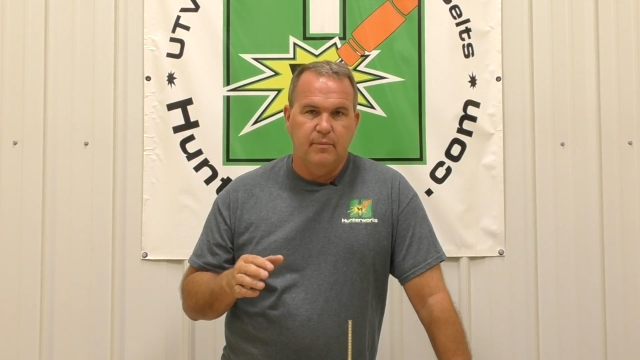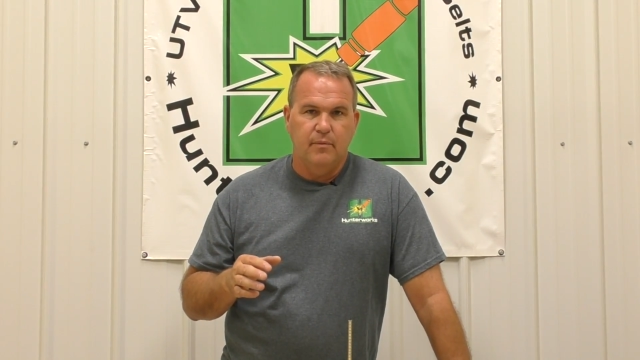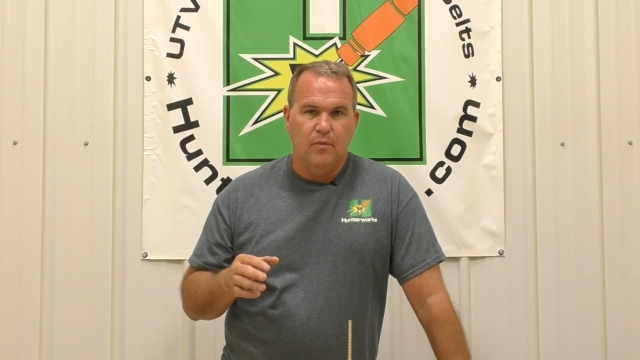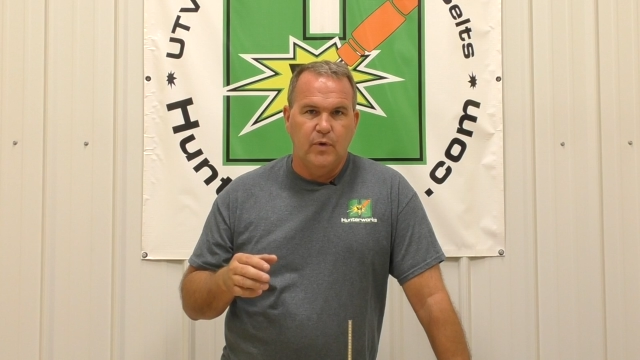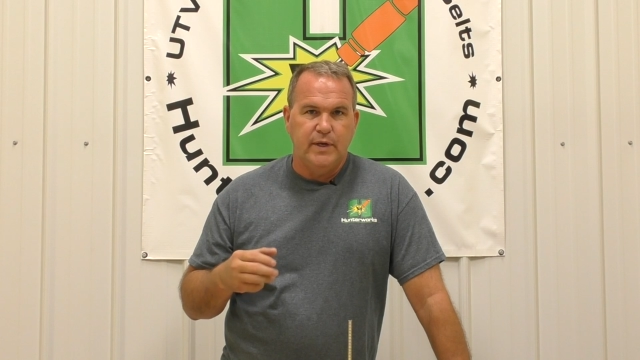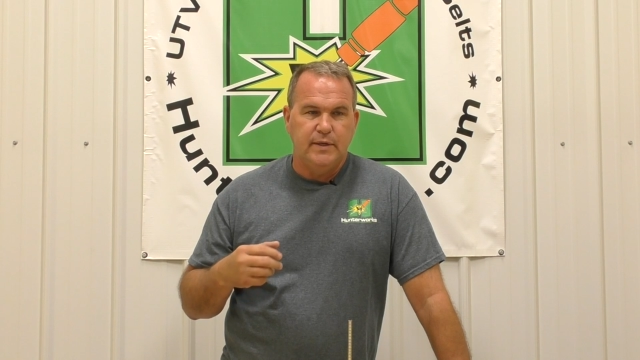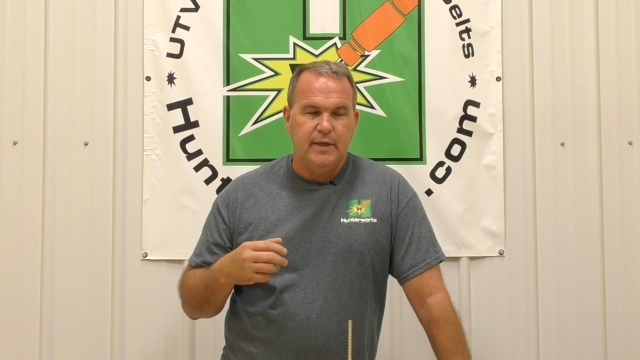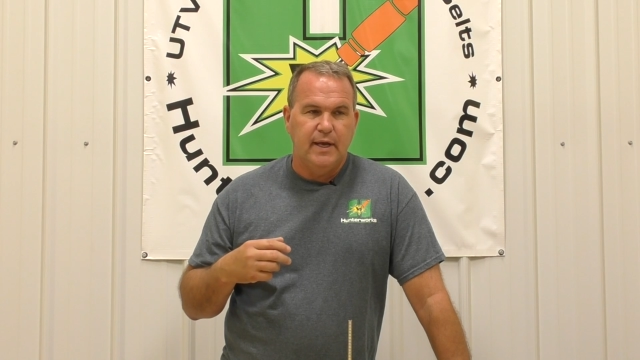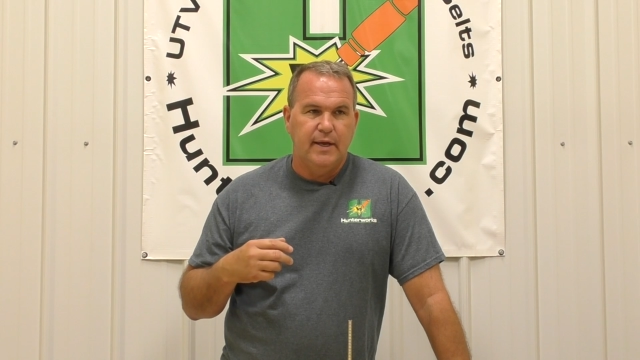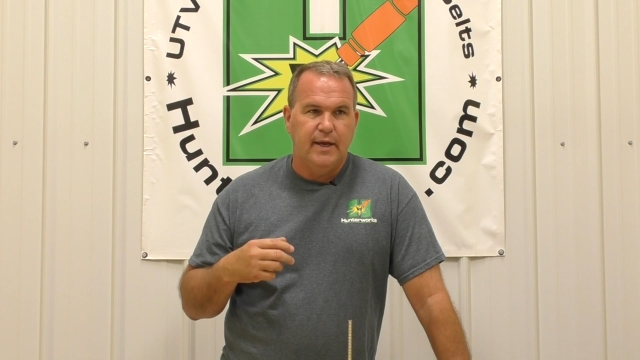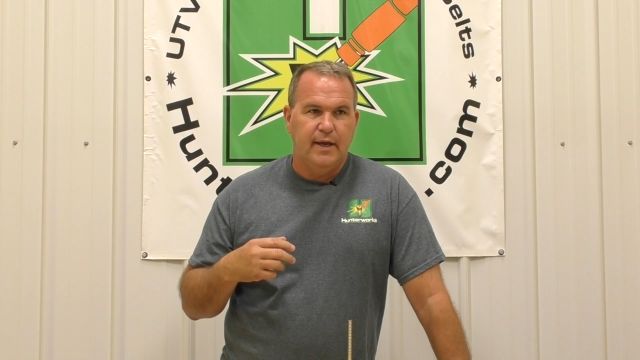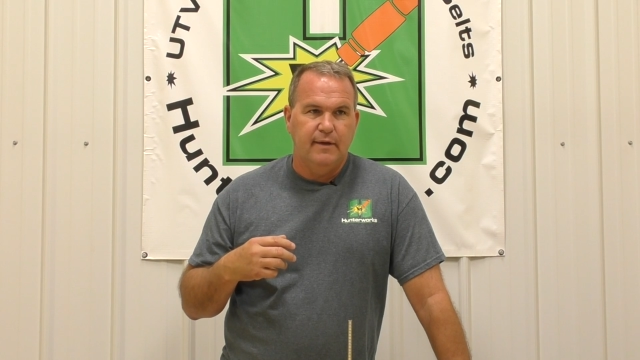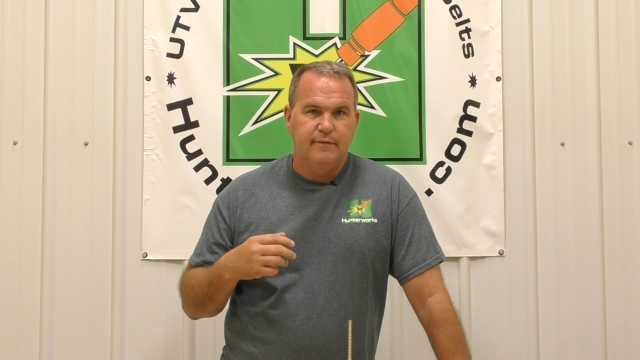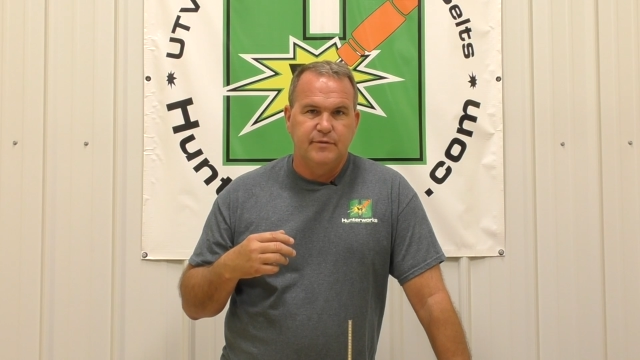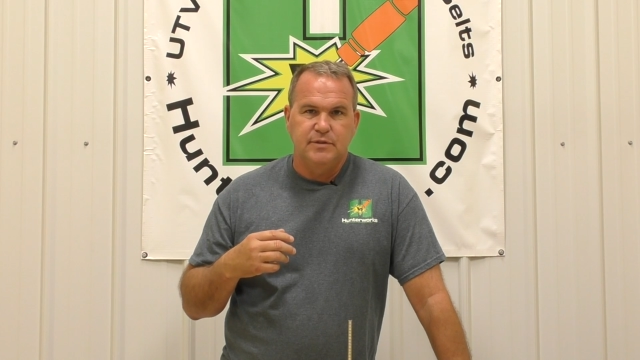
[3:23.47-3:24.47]
We
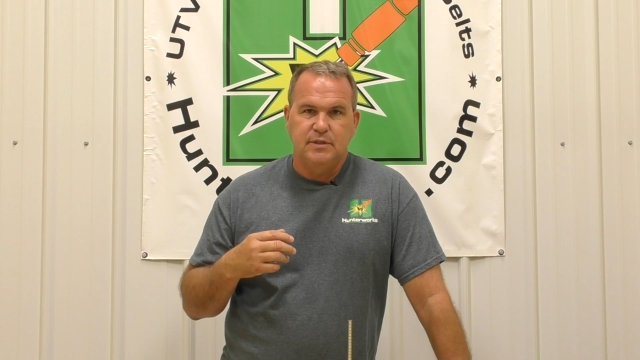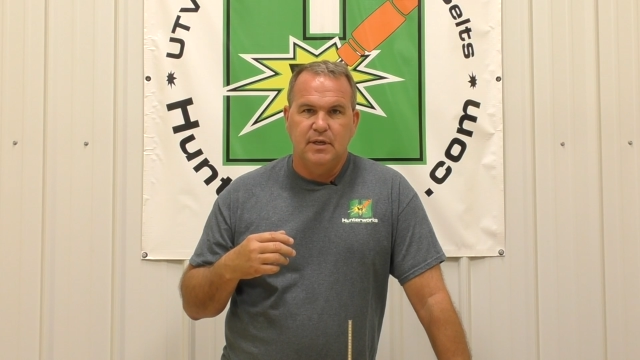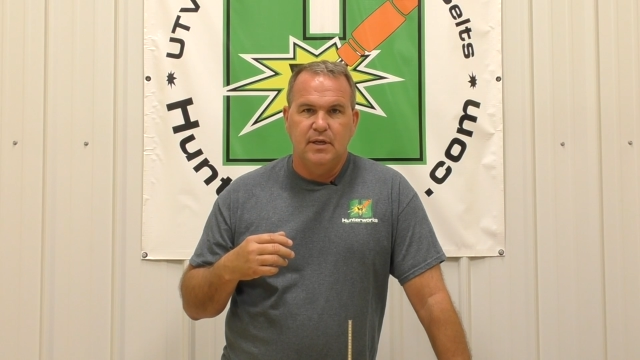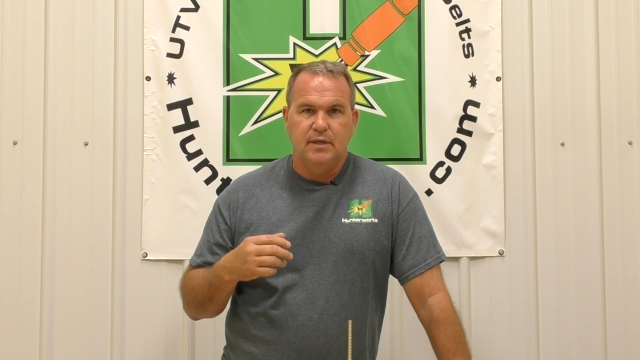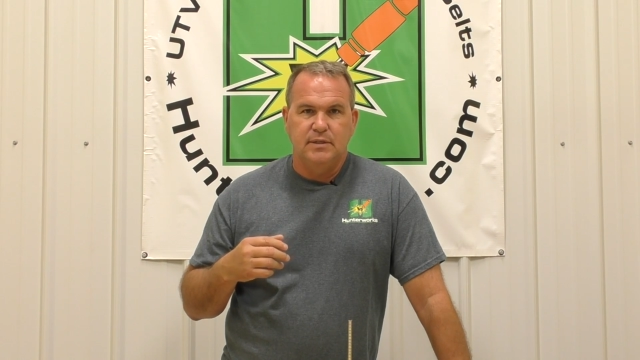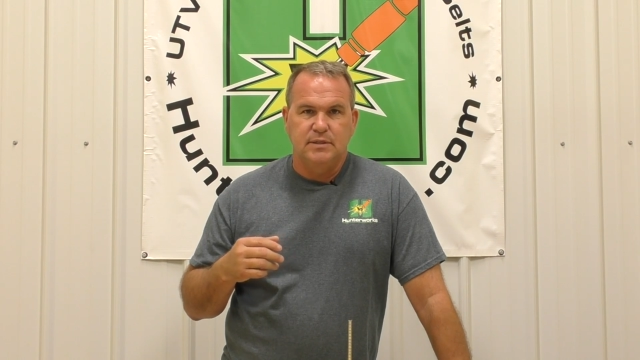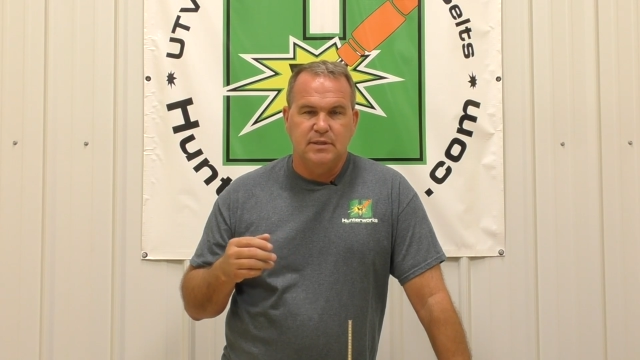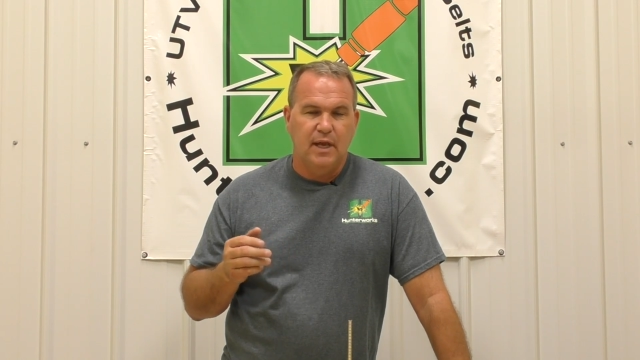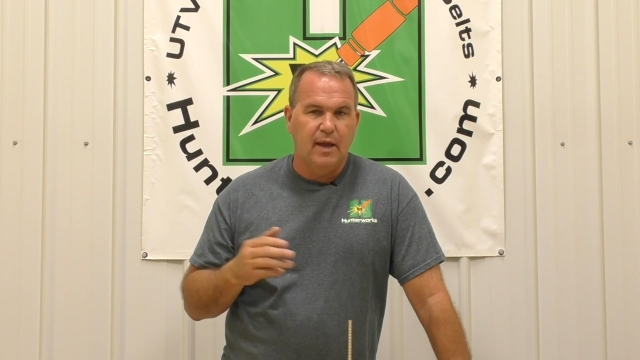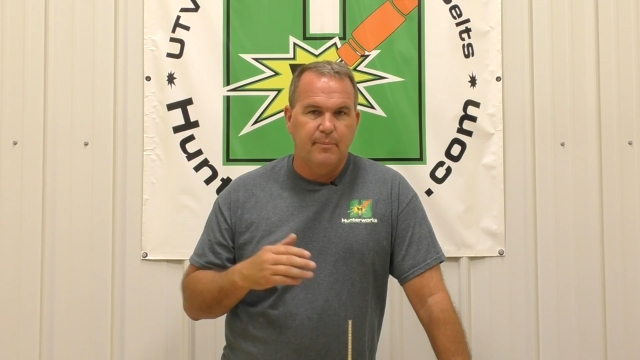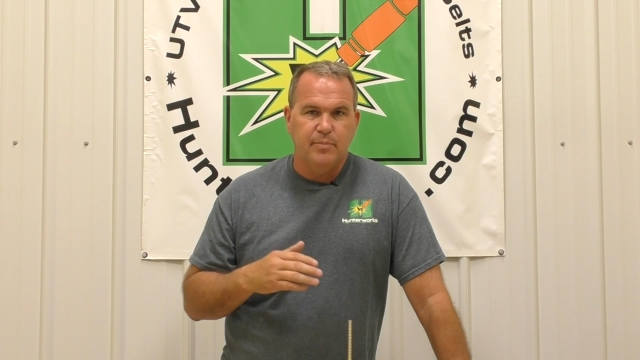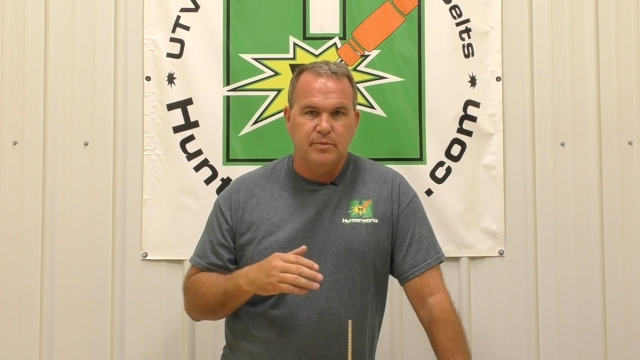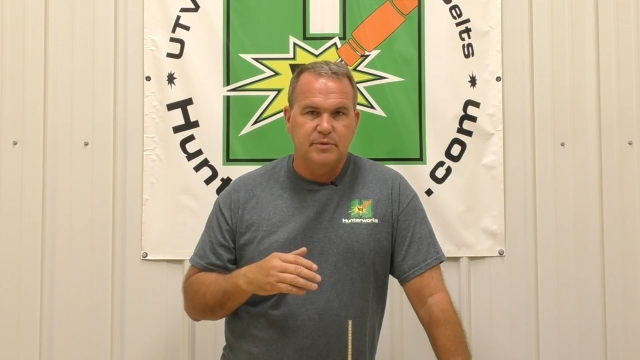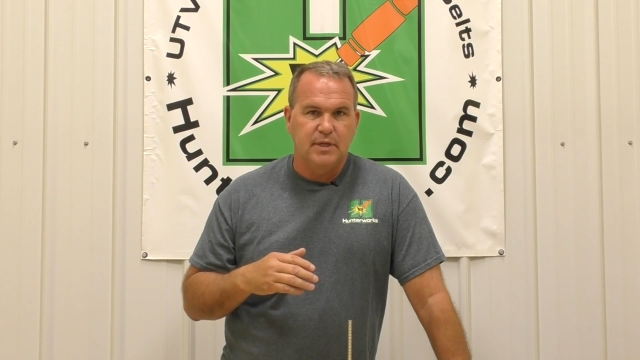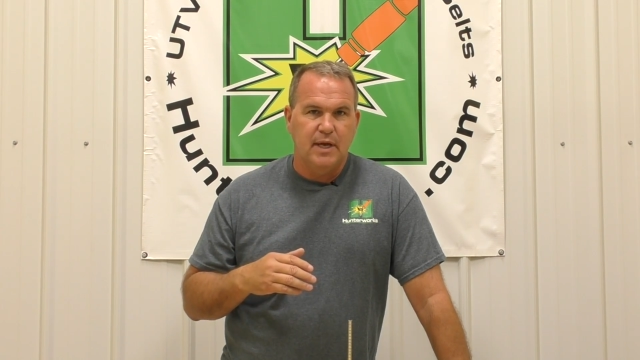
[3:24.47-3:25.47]
have sent samples